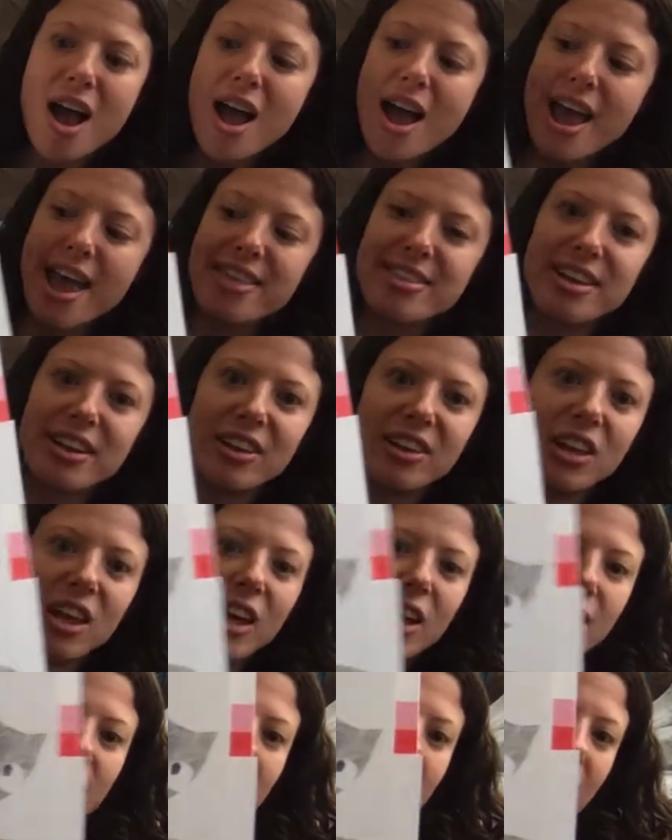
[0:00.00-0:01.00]
And now
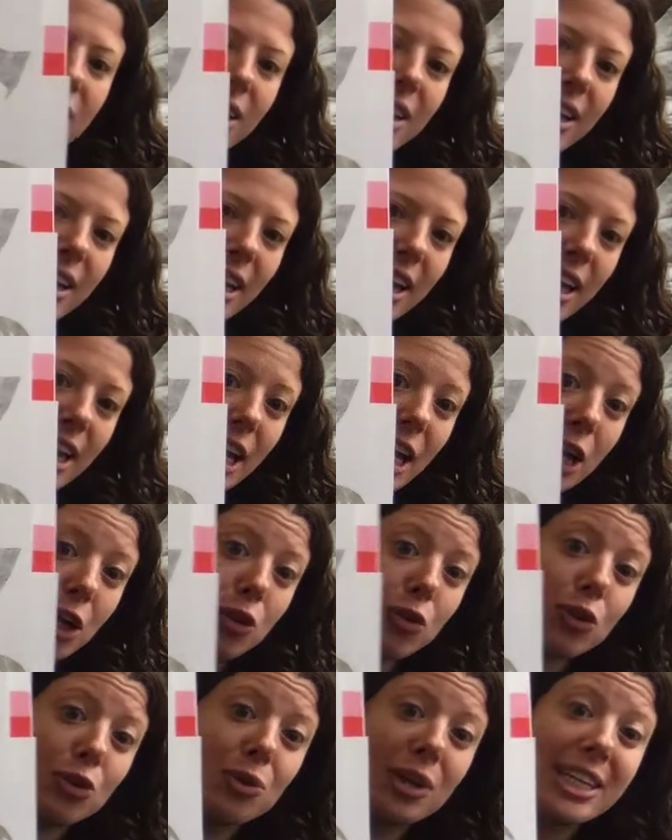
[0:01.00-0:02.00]
look, it
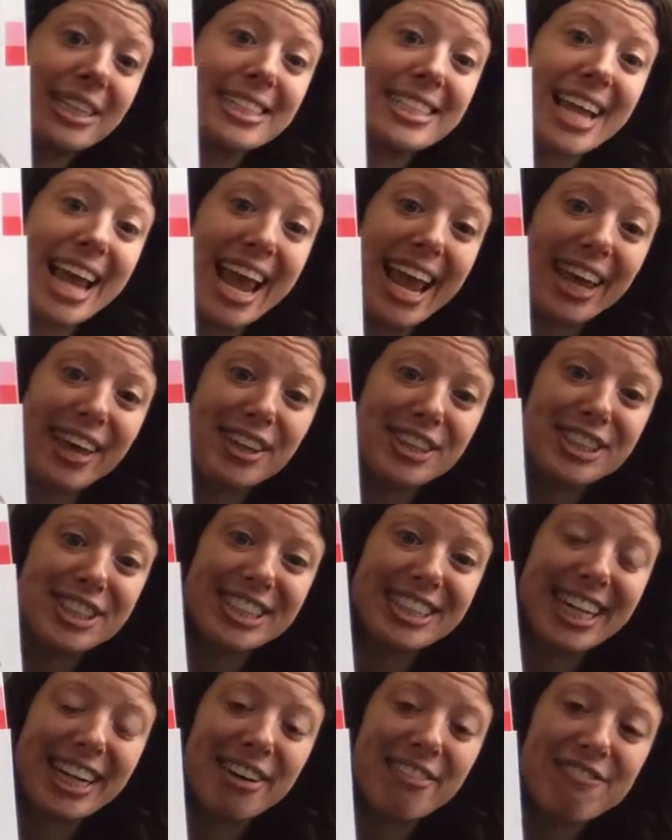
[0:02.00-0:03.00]
grew a tail
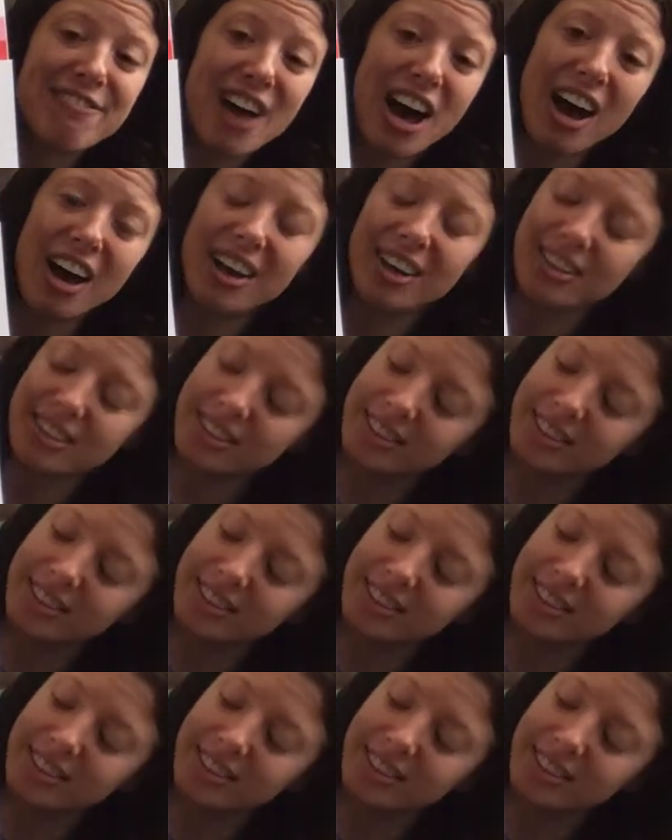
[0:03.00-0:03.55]
just like a fox.